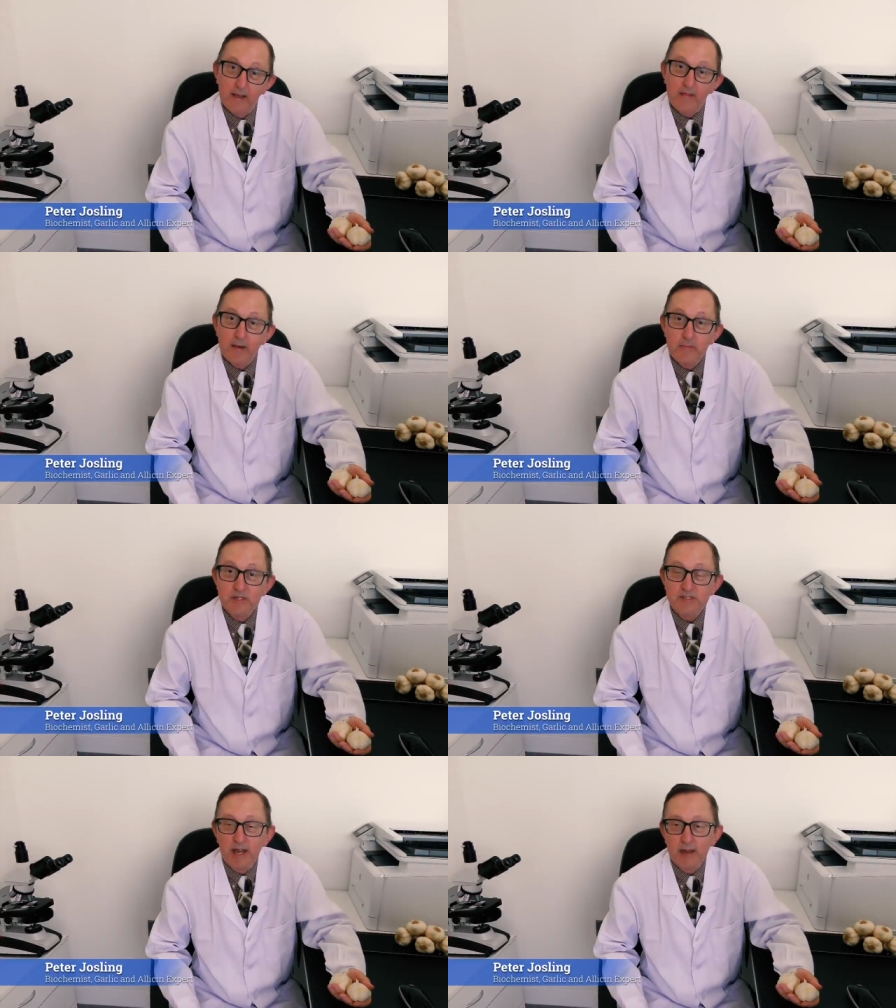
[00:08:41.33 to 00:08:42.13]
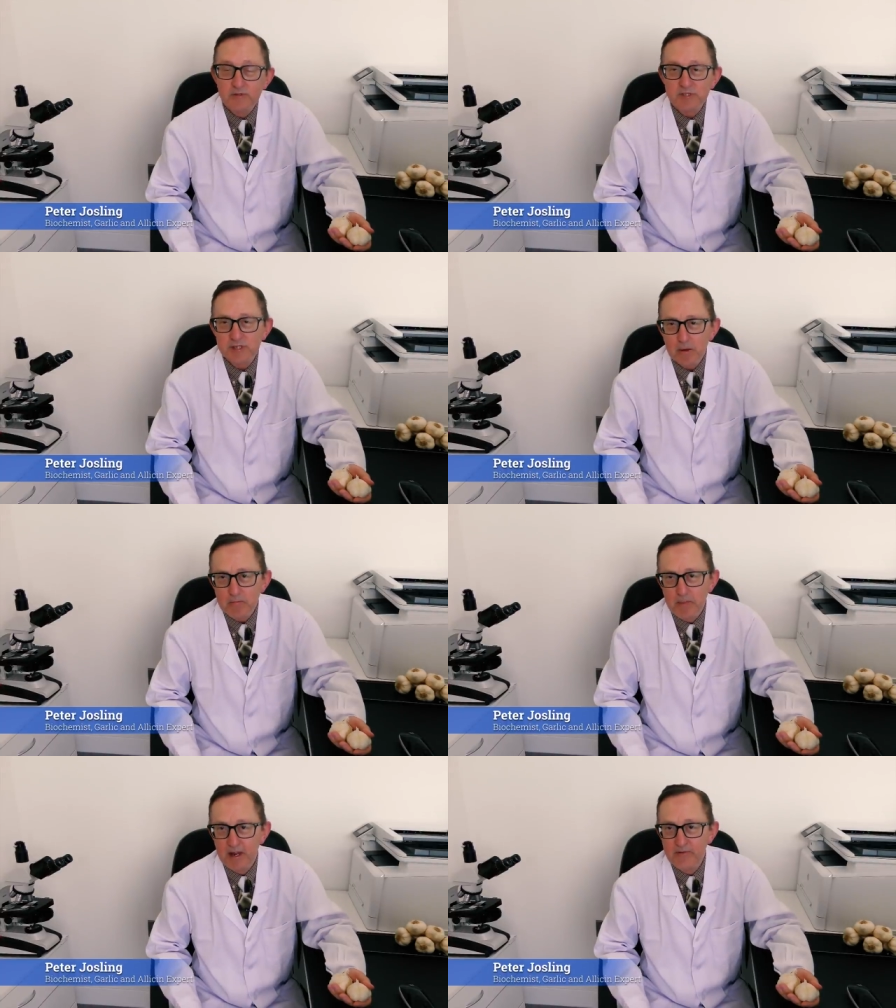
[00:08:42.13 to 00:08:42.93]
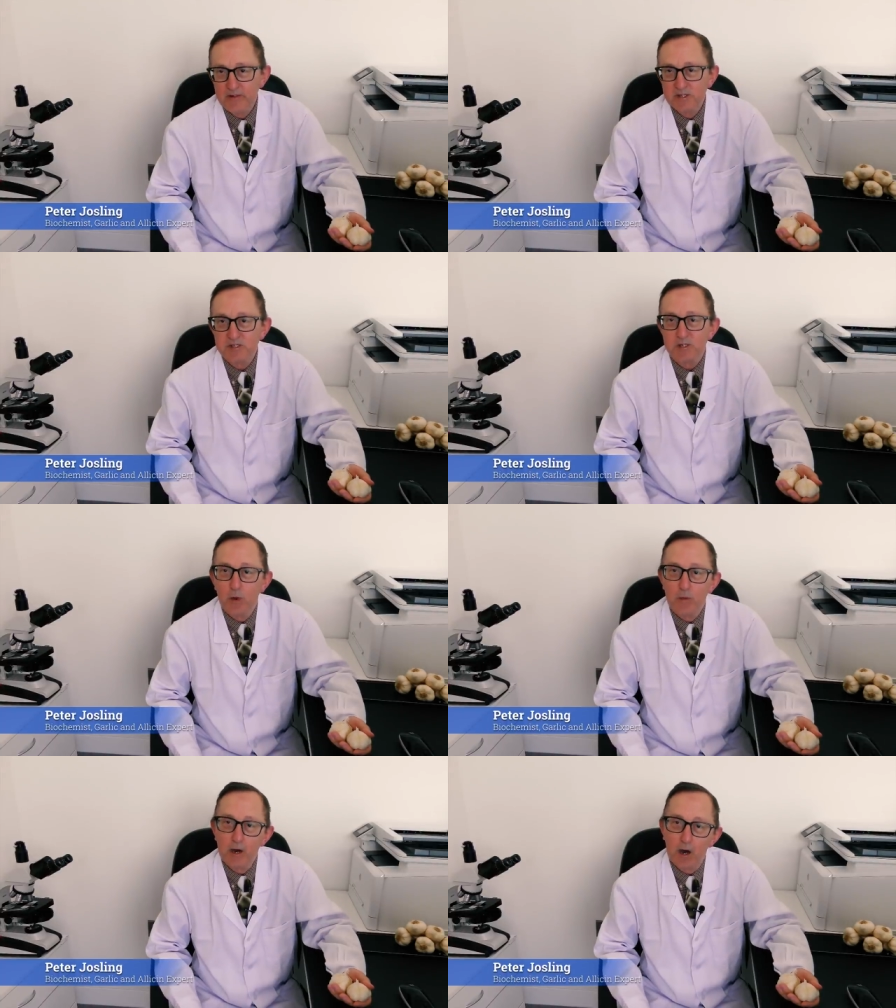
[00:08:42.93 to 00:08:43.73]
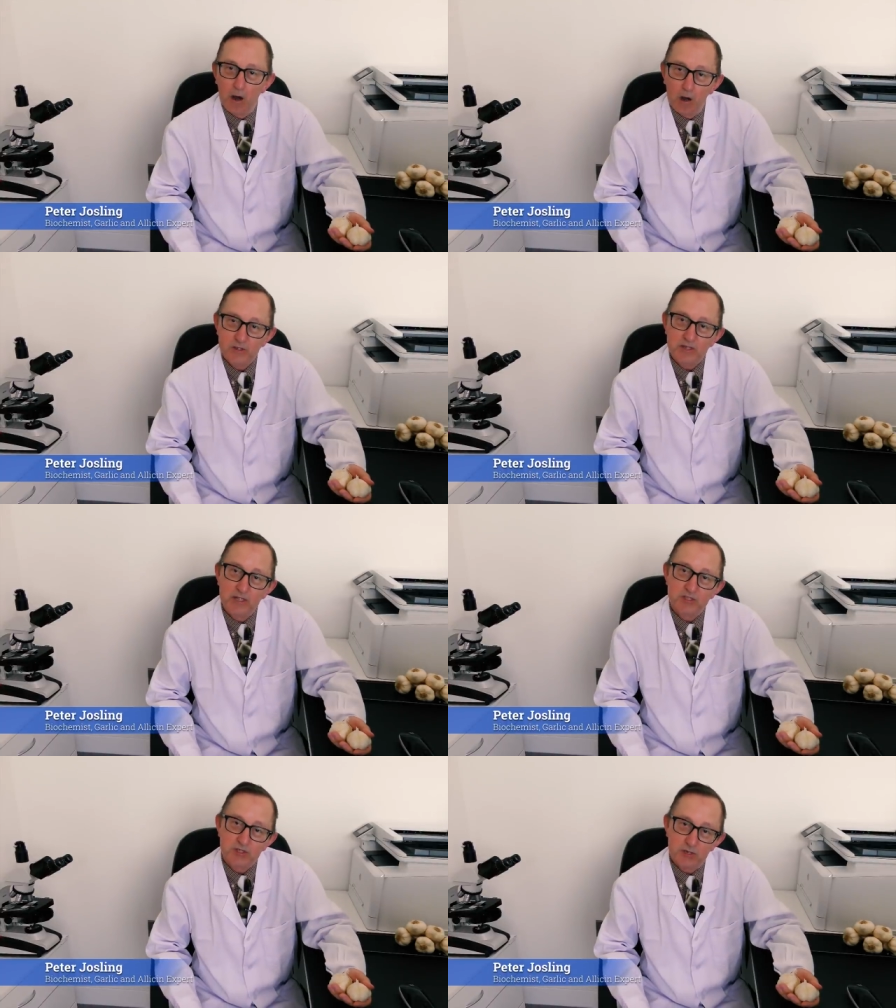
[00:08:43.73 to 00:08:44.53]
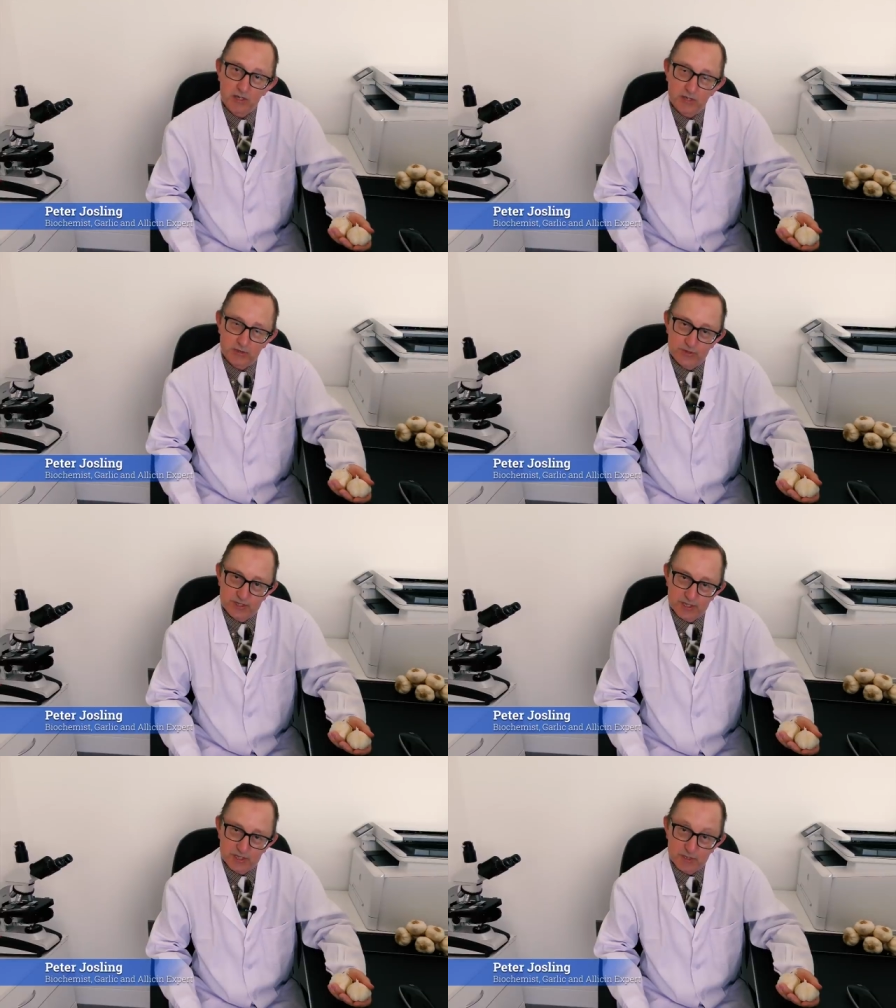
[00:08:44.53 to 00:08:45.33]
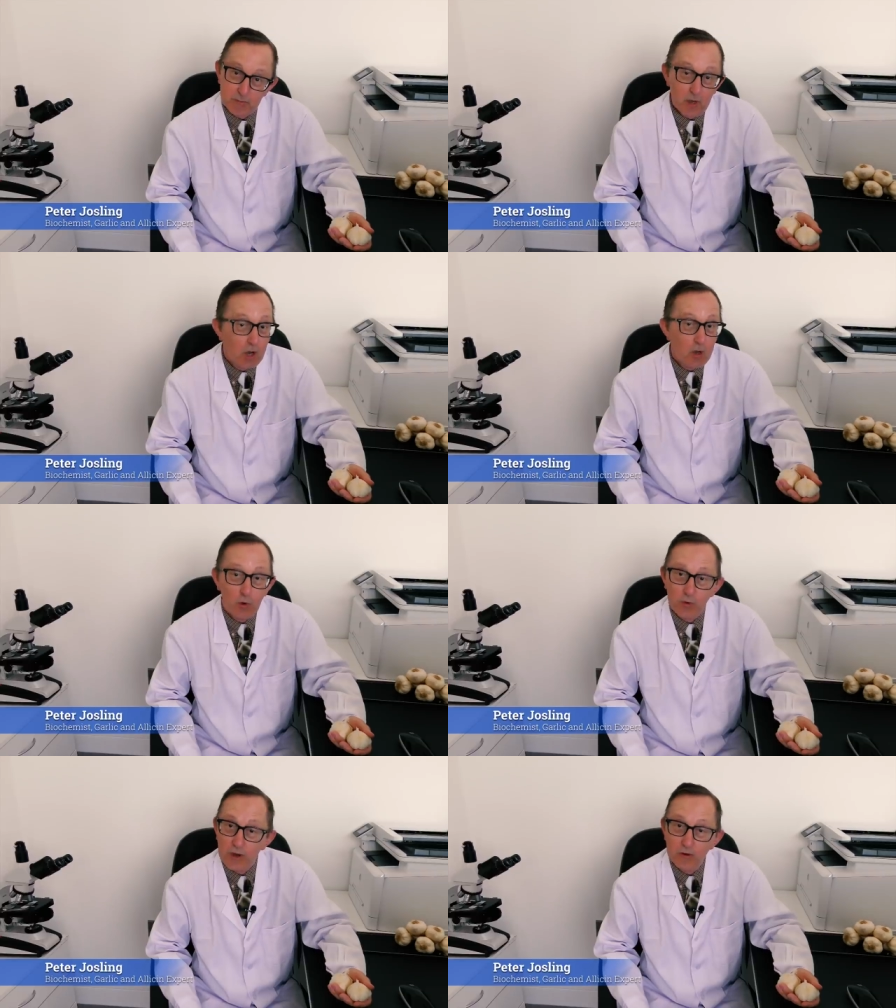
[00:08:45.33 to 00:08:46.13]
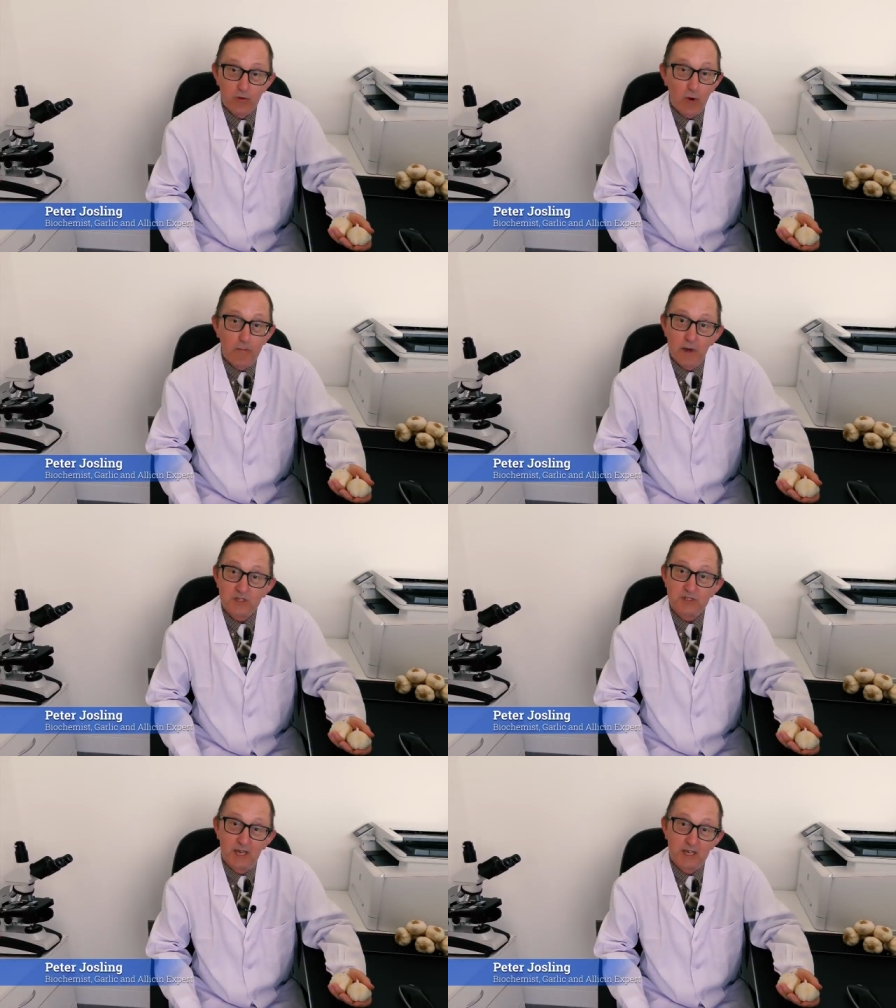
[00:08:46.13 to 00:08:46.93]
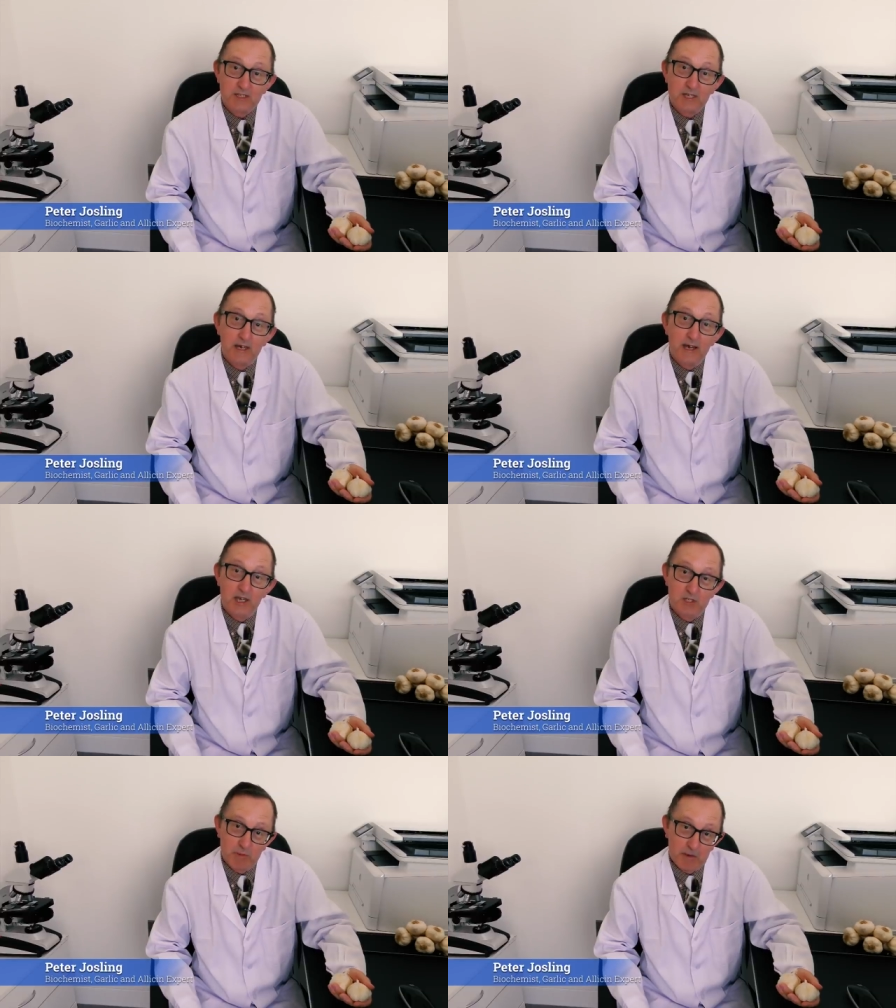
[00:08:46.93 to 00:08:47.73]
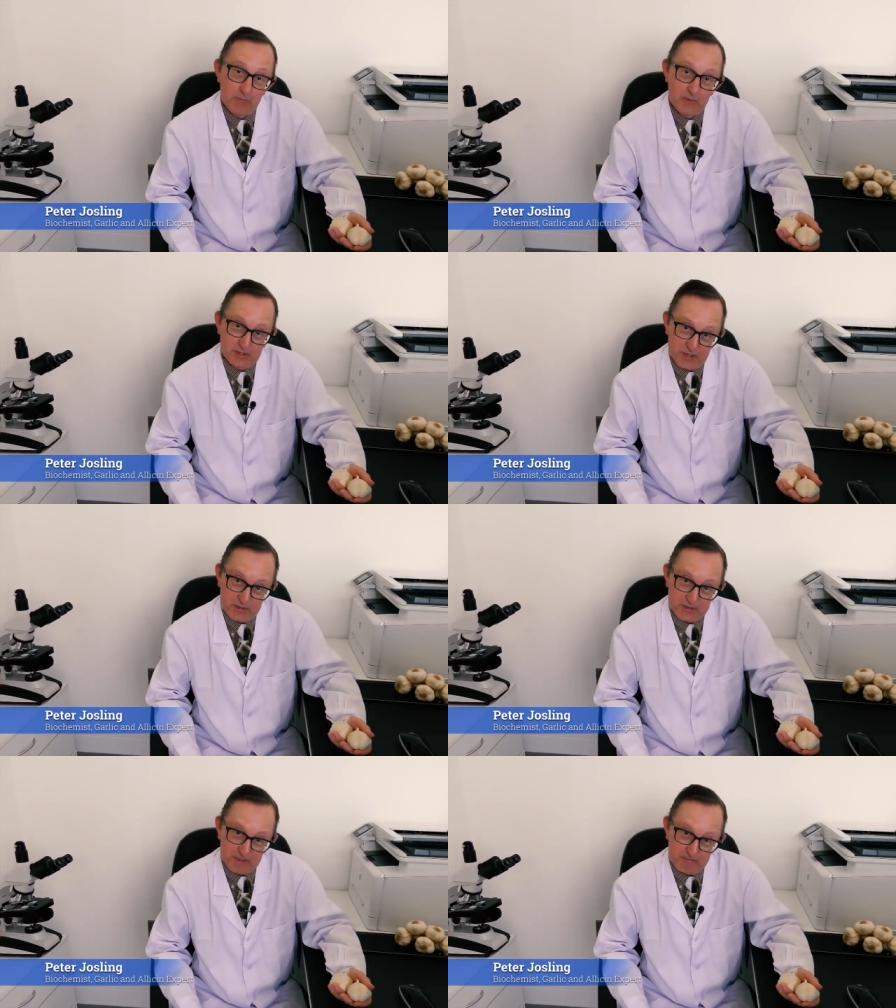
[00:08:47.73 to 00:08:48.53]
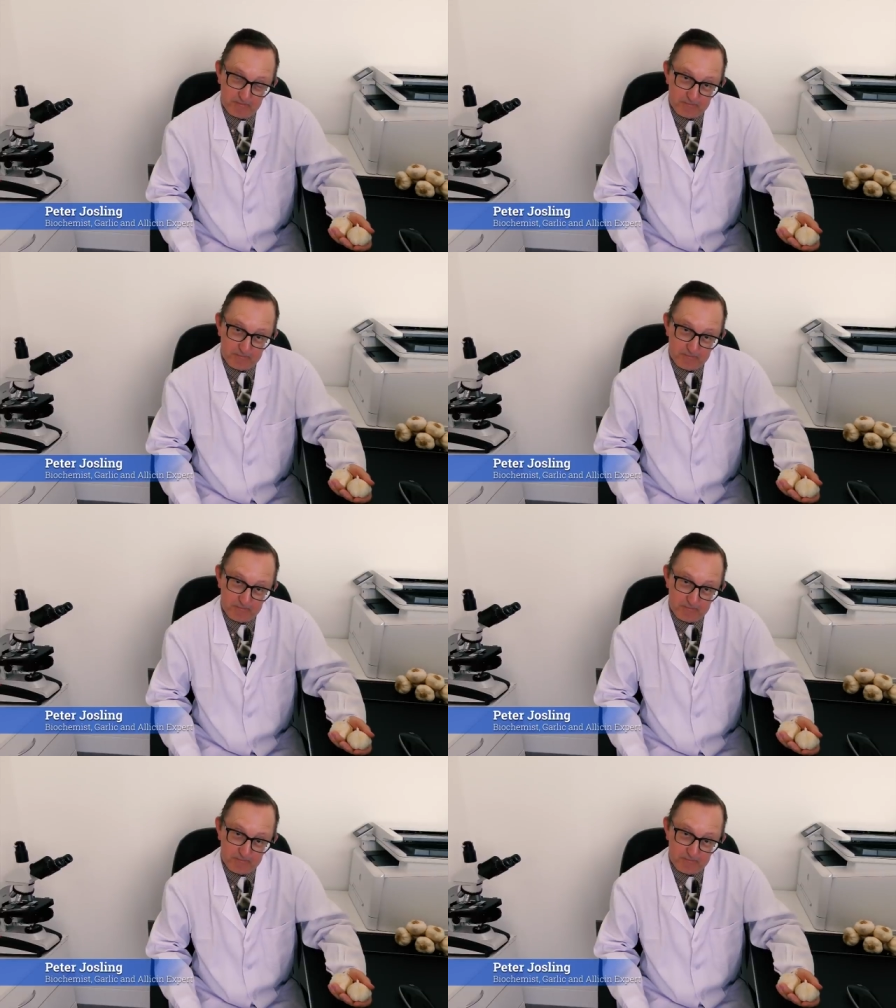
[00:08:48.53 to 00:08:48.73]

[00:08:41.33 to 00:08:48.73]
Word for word: That means they have some benefits on the heart and circulatory system, although not much data has been produced.